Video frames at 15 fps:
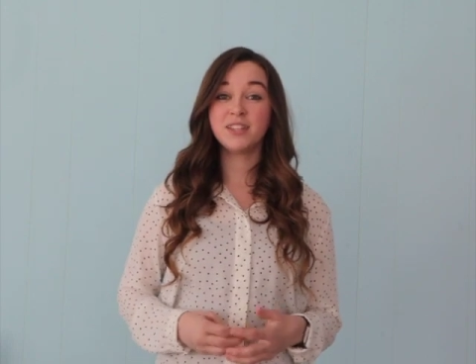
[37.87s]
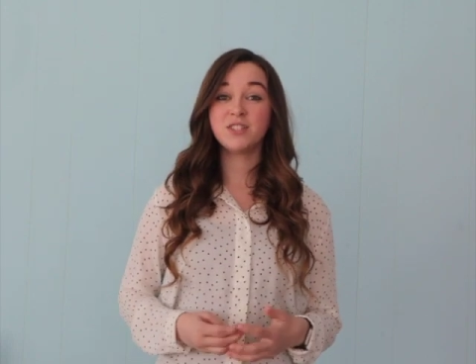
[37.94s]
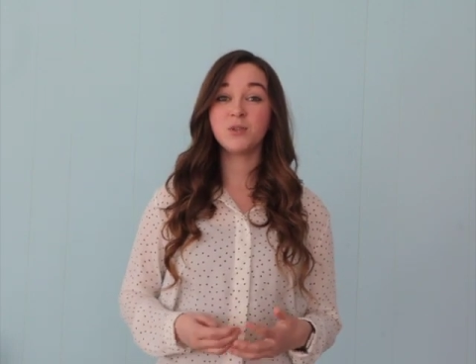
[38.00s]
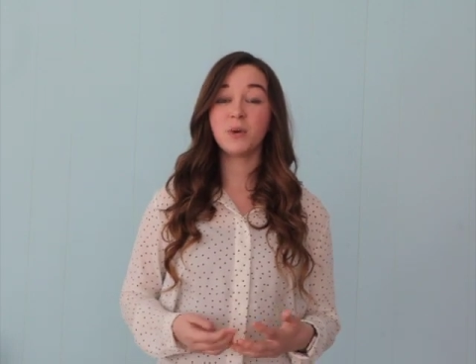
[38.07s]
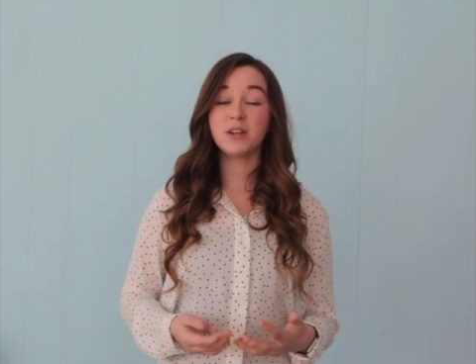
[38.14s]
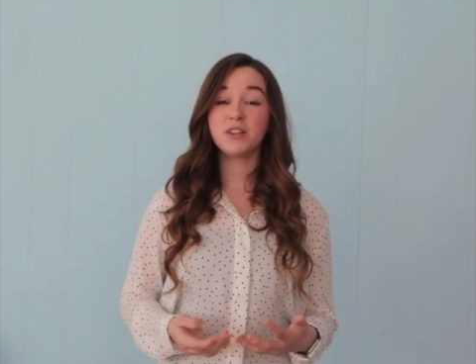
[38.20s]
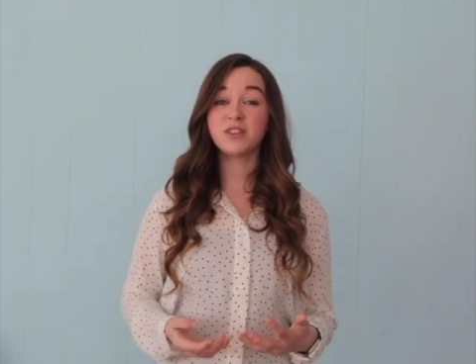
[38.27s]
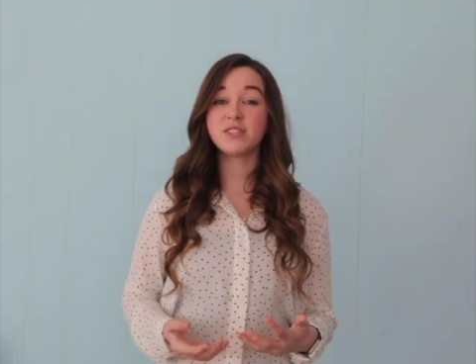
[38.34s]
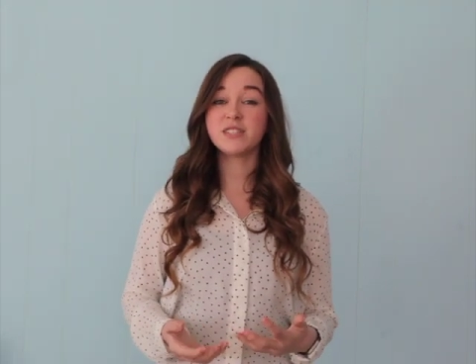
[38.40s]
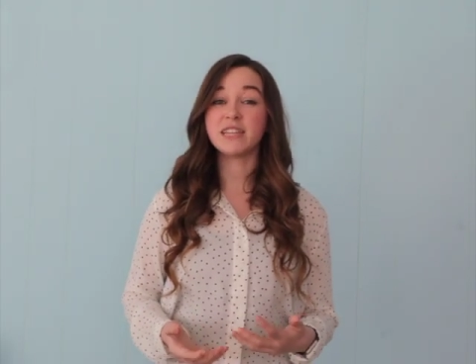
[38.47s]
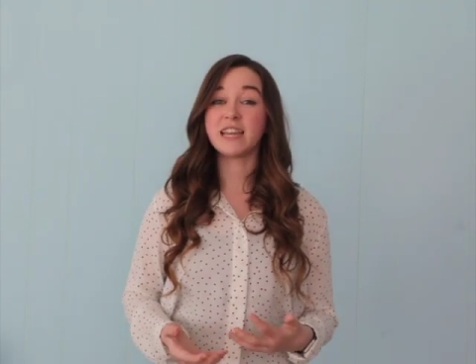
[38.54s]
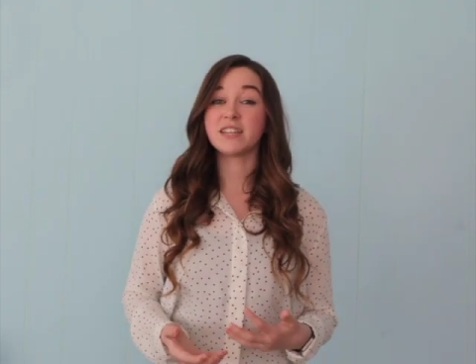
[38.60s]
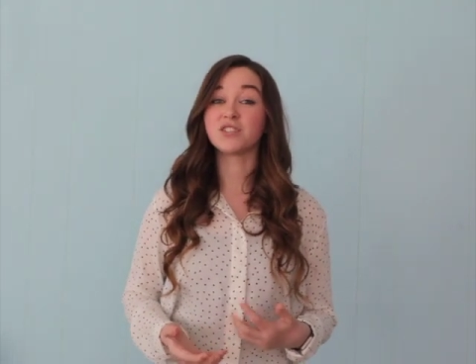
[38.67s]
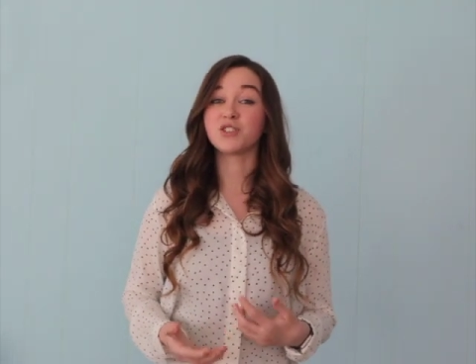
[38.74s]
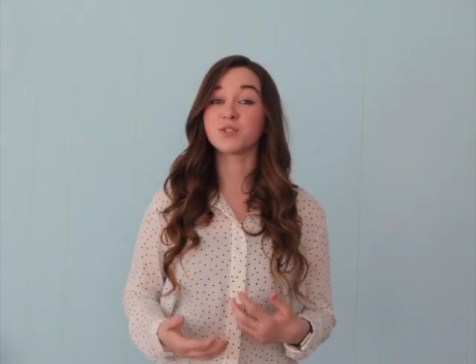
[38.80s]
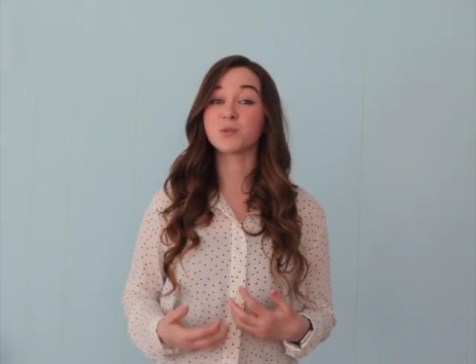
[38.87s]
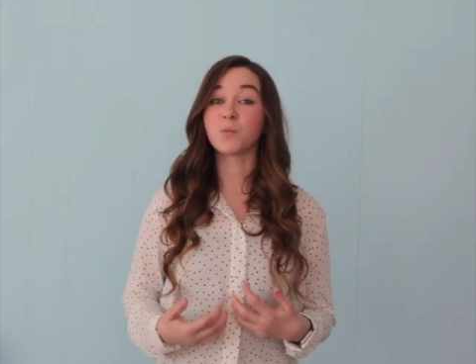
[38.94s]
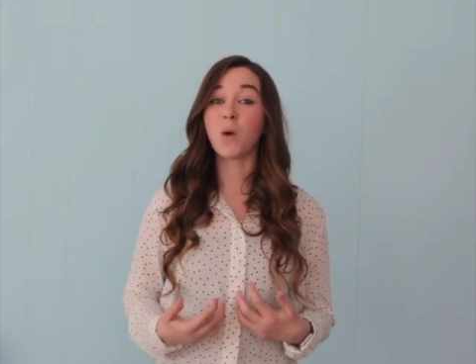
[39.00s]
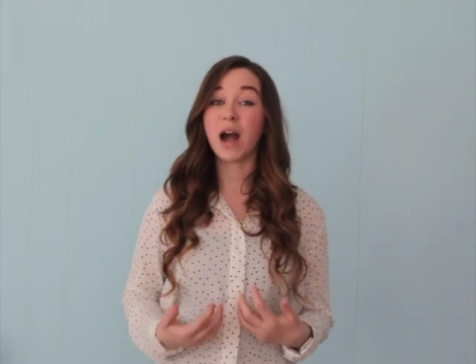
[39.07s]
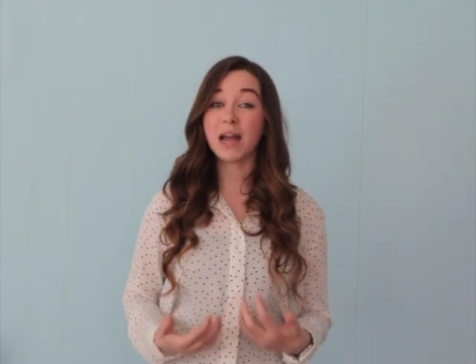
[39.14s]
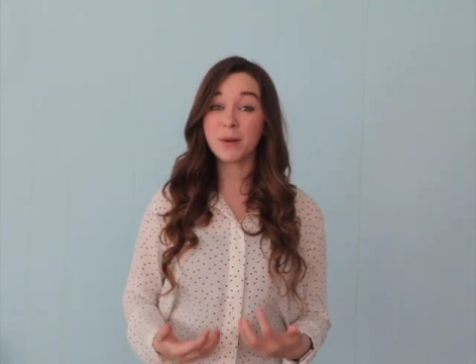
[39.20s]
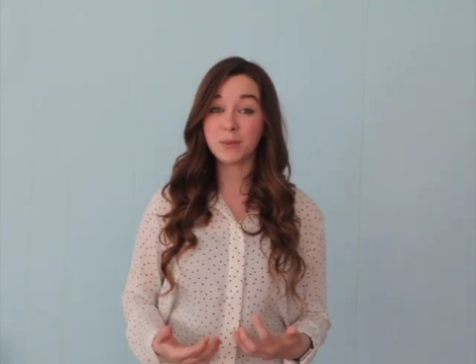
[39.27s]
To understand just
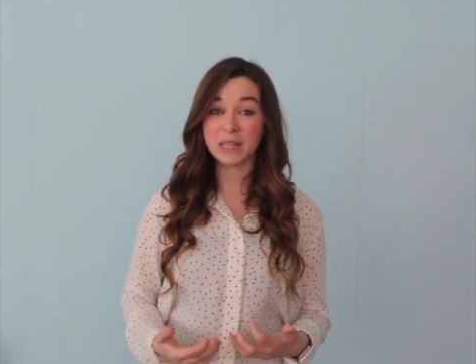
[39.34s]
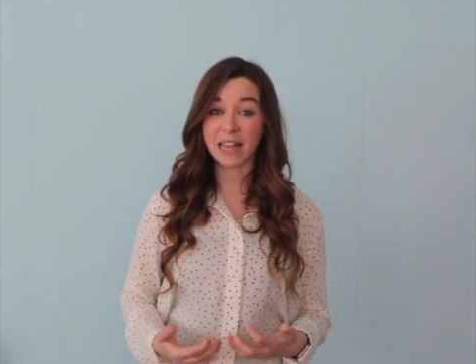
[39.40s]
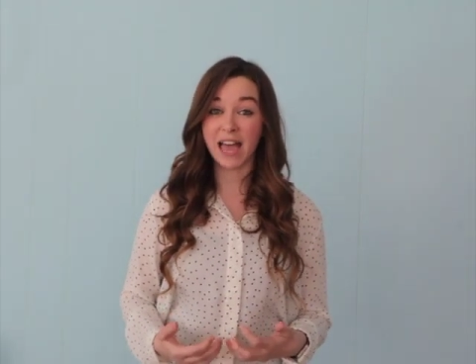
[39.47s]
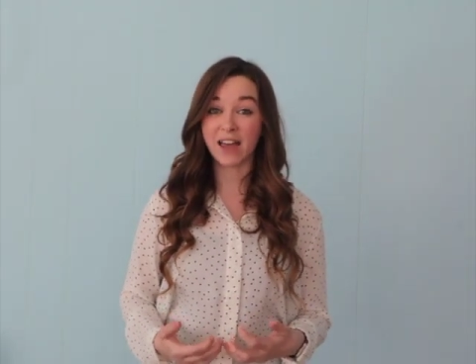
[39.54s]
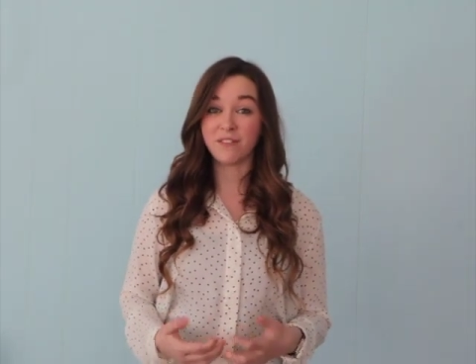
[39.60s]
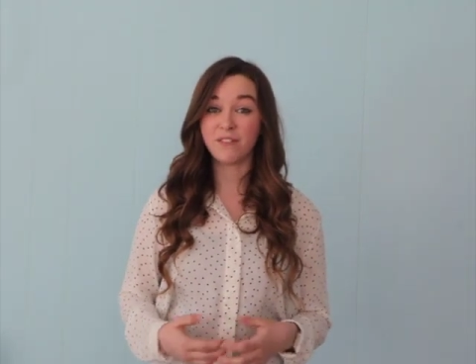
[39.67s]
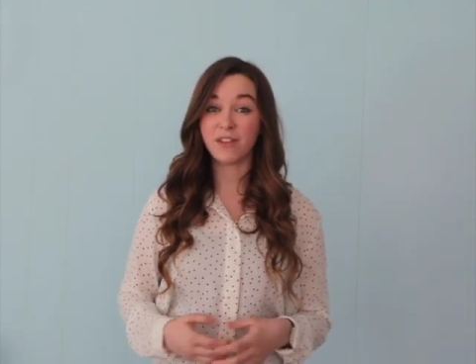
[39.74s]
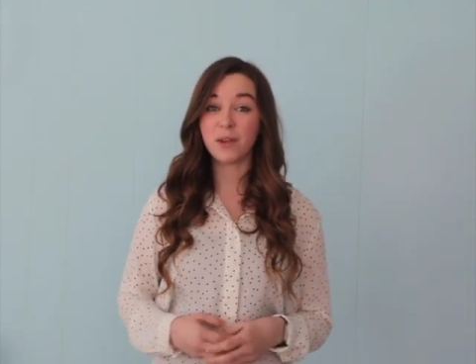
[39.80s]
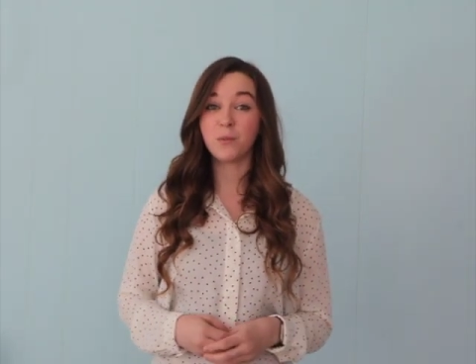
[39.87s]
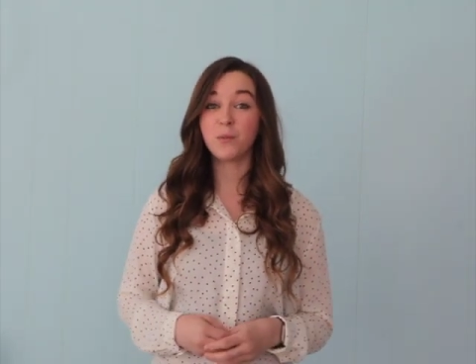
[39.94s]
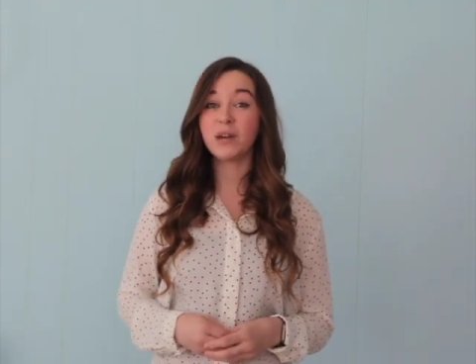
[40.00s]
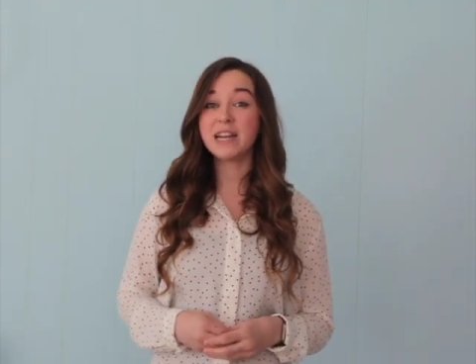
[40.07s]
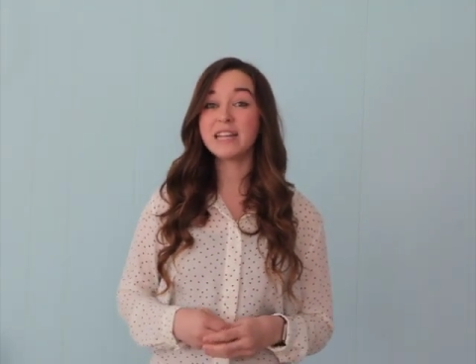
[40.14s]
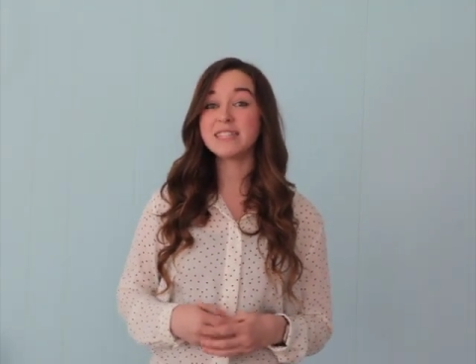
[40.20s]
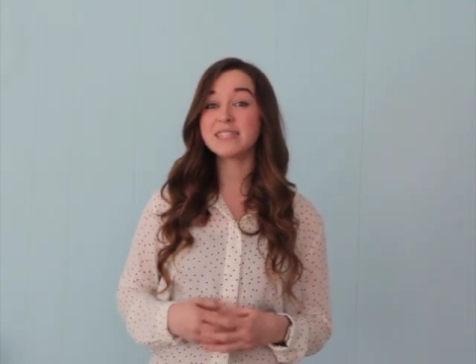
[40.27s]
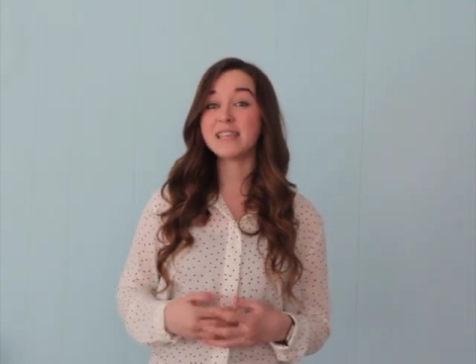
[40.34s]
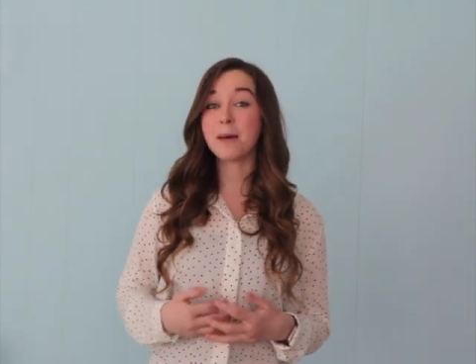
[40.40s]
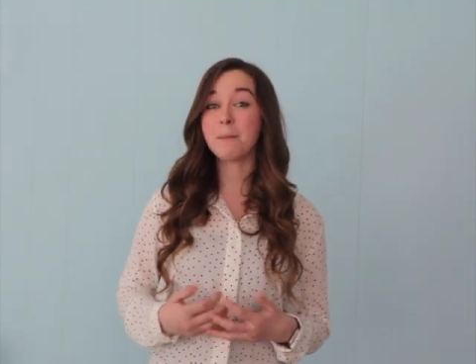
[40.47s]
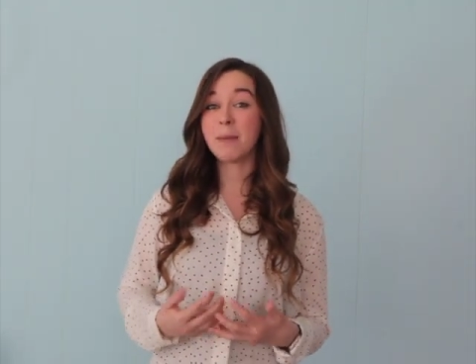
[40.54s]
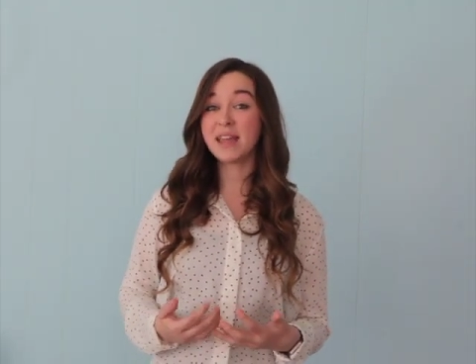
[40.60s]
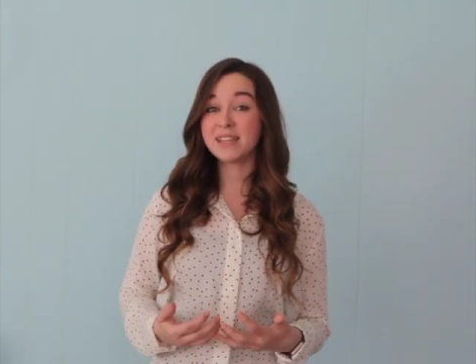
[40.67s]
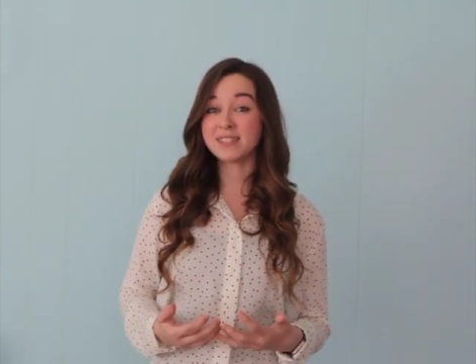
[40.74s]
why we laugh and what it is that
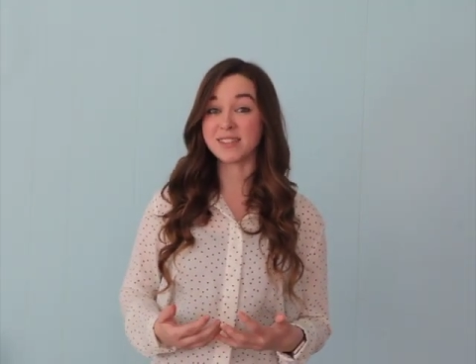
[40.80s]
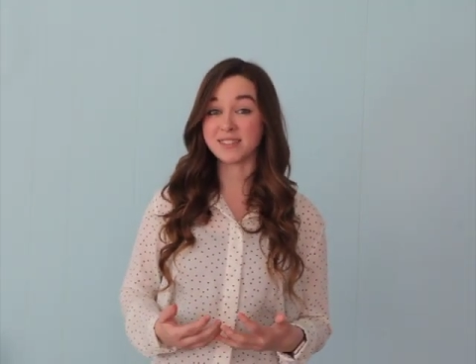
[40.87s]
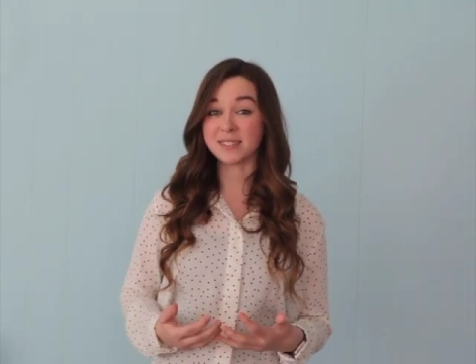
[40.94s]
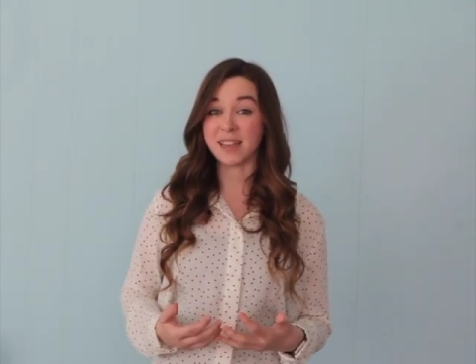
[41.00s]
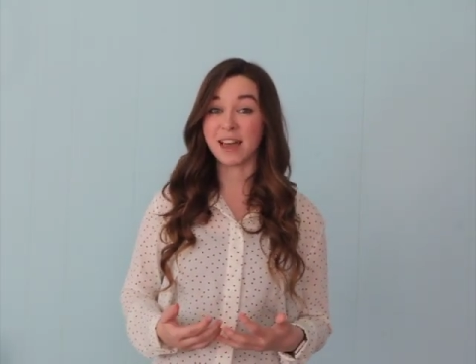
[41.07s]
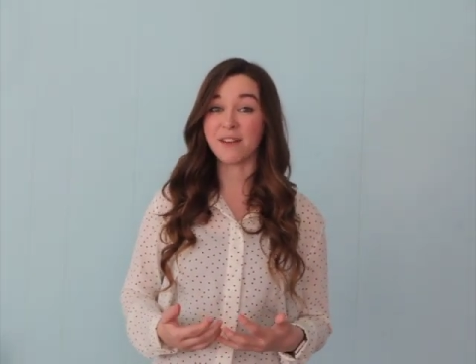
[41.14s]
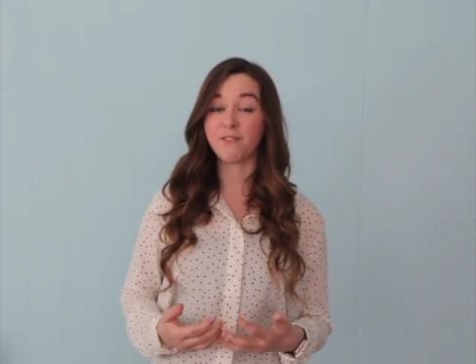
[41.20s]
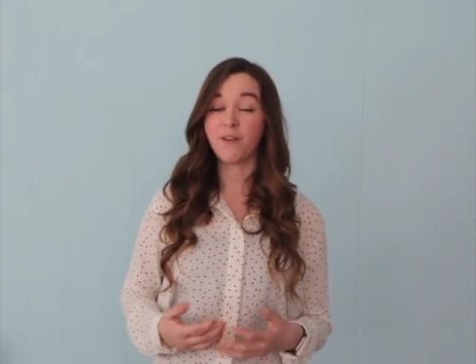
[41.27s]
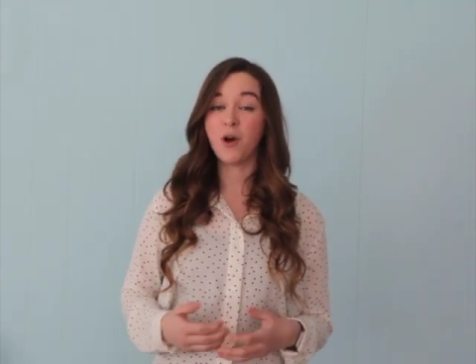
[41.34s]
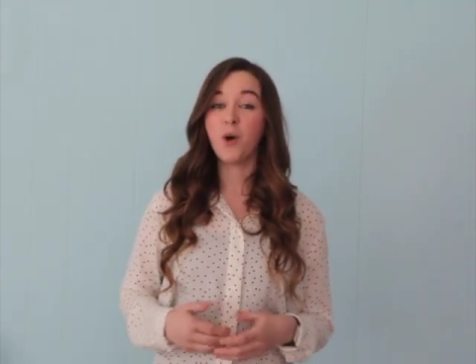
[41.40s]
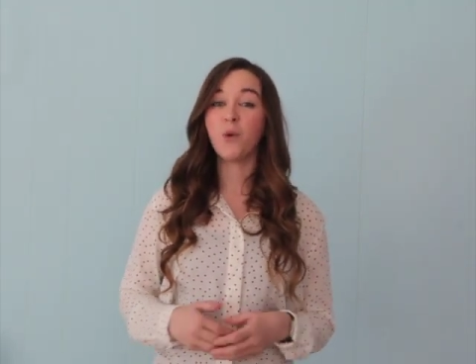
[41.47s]
makes us laugh,